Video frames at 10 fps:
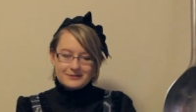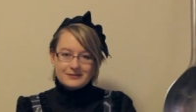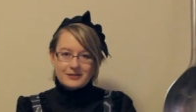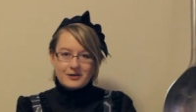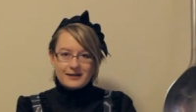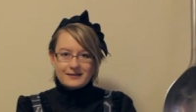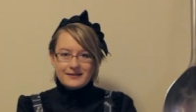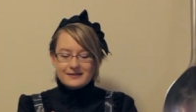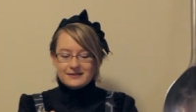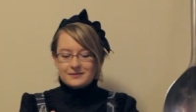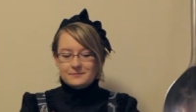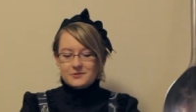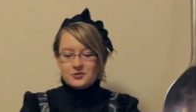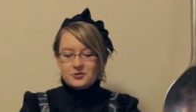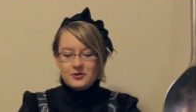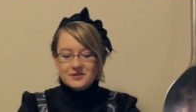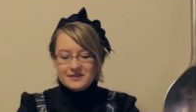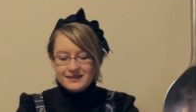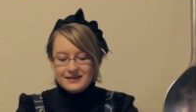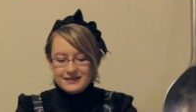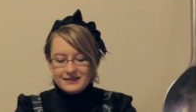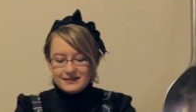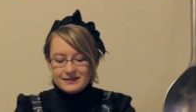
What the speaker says: you know, I like some strong teas,